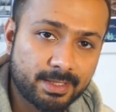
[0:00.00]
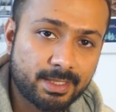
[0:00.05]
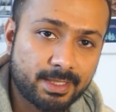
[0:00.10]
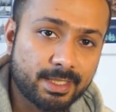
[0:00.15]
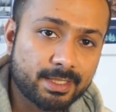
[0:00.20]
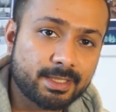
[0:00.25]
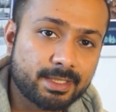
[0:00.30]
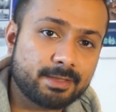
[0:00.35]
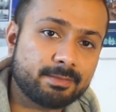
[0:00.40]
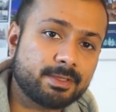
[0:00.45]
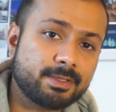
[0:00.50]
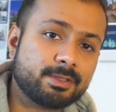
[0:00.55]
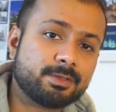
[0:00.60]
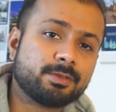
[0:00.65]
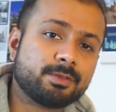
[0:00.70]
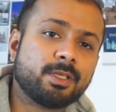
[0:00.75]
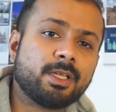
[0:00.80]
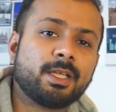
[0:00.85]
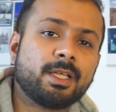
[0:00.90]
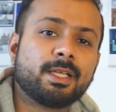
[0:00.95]
Like they will
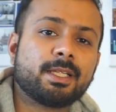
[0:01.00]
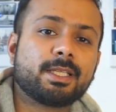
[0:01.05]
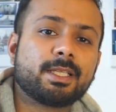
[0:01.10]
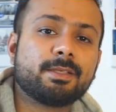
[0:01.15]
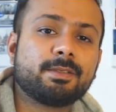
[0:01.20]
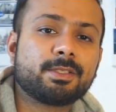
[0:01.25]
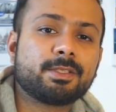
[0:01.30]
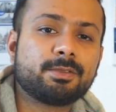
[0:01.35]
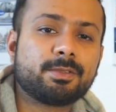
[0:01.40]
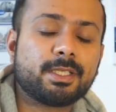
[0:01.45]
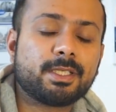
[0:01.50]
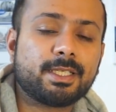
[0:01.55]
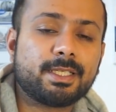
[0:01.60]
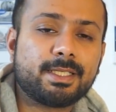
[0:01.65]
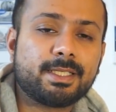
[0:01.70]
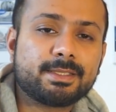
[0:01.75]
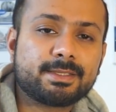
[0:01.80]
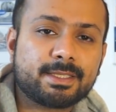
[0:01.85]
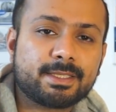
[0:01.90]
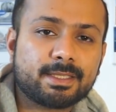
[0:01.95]
do a
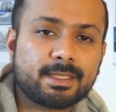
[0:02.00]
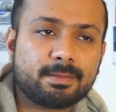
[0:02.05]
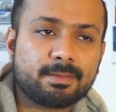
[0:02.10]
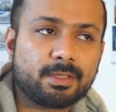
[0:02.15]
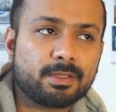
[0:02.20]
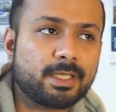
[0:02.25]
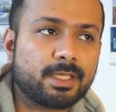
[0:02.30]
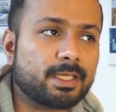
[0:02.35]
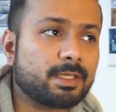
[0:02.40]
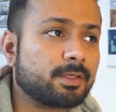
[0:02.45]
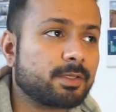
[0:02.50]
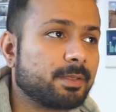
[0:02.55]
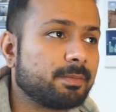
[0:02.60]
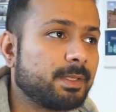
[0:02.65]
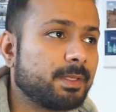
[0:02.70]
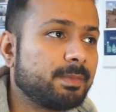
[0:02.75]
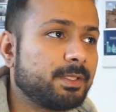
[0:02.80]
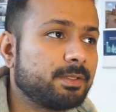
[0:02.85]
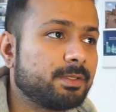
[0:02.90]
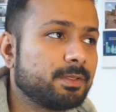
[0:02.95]
realistic amount, like okay,
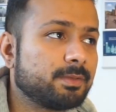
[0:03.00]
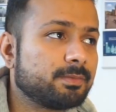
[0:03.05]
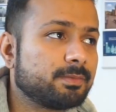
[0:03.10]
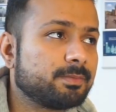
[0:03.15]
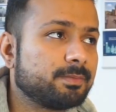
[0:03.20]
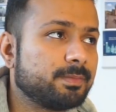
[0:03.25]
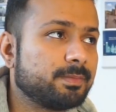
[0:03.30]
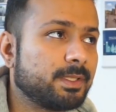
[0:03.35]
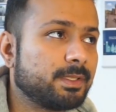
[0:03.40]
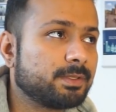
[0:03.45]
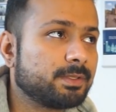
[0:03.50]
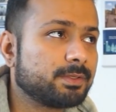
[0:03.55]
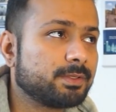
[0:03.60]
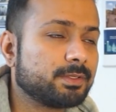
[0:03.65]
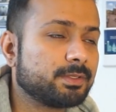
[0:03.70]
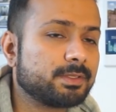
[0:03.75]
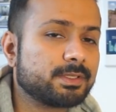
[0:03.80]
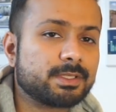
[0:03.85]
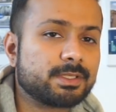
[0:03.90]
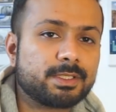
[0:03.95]
maybe you have been to
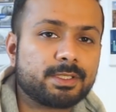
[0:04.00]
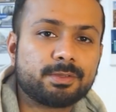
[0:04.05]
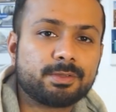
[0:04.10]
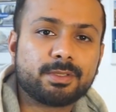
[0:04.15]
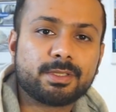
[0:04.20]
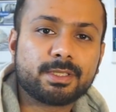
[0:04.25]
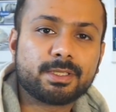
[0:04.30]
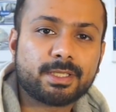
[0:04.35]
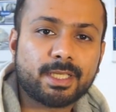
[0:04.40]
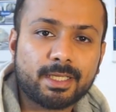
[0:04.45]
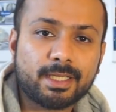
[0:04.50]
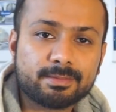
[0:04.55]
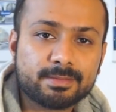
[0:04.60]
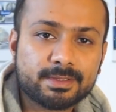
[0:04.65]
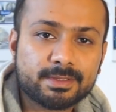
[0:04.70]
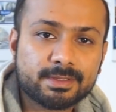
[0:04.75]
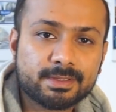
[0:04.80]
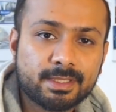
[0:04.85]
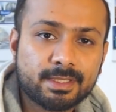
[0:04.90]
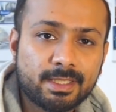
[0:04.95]
university 200
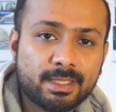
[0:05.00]
times,